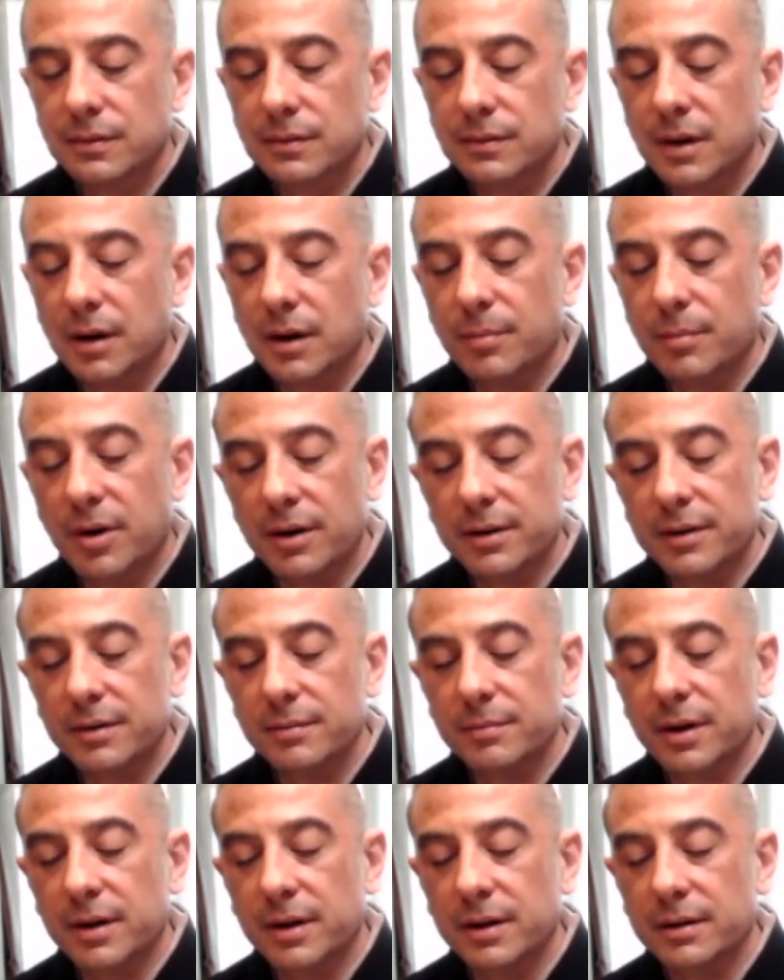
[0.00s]
Our body and
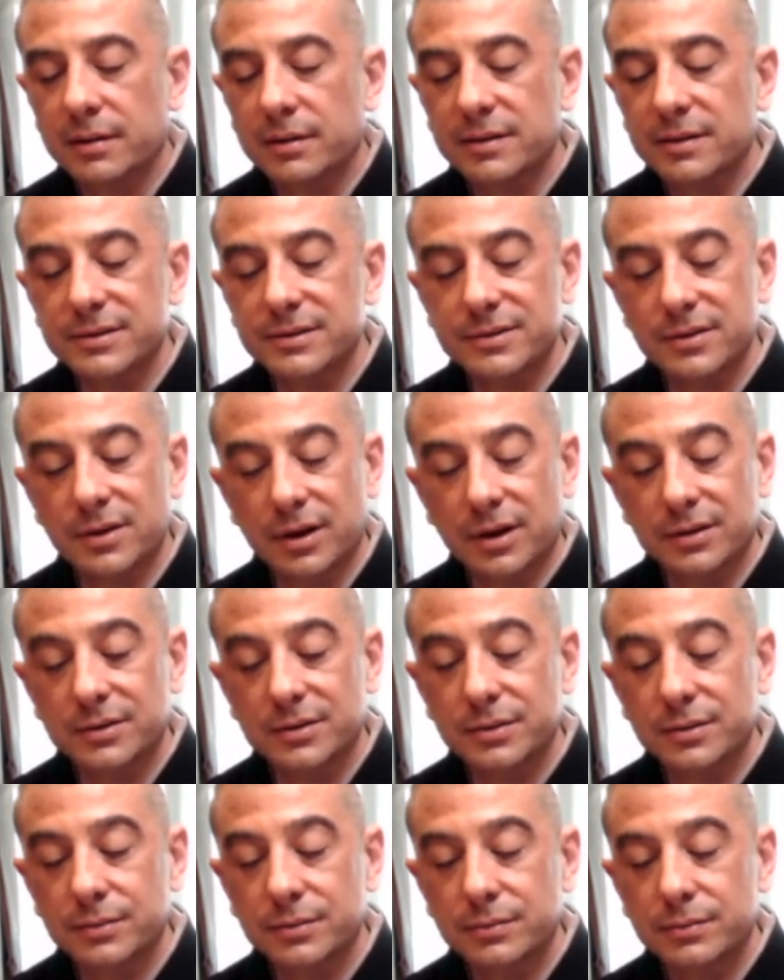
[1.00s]
mind is not
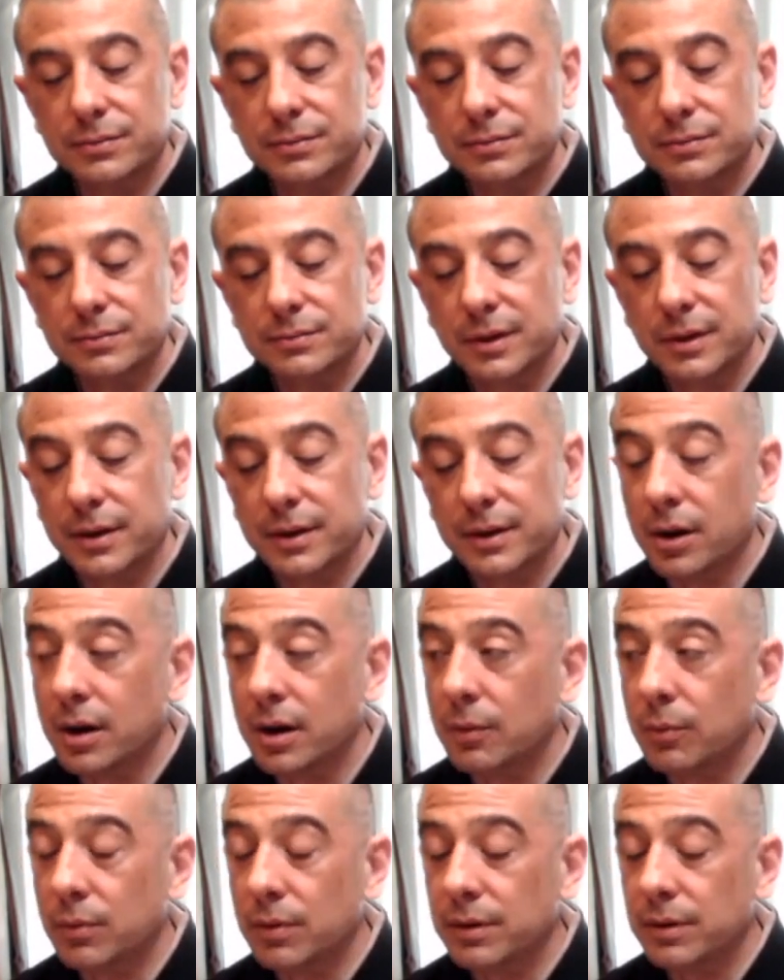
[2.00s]
two and
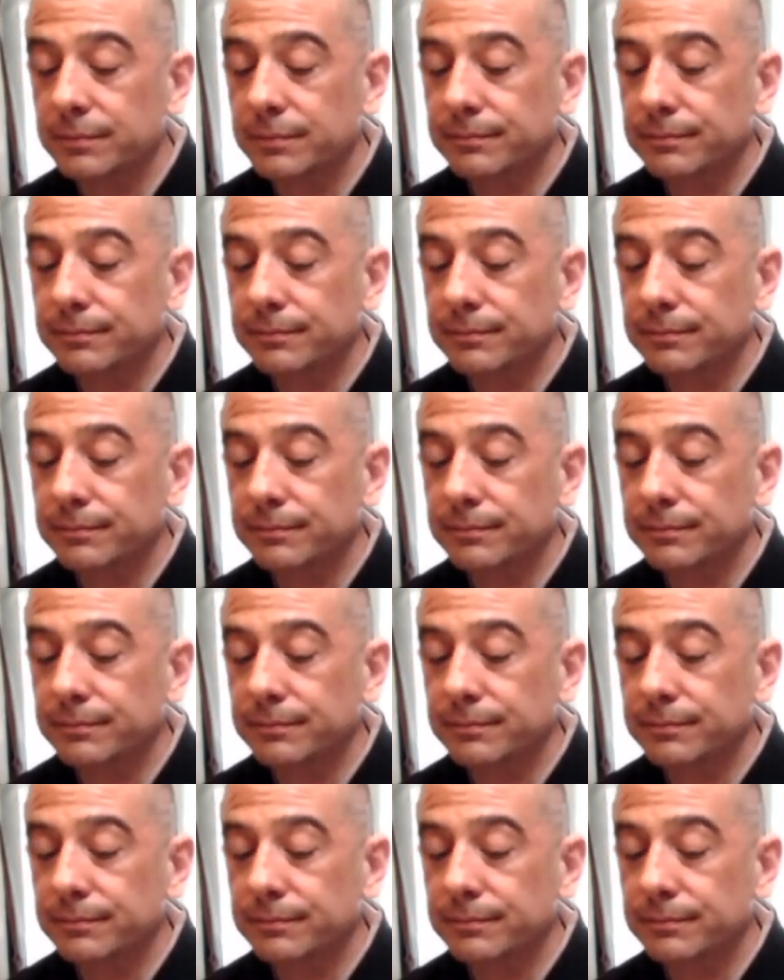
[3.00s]
not one.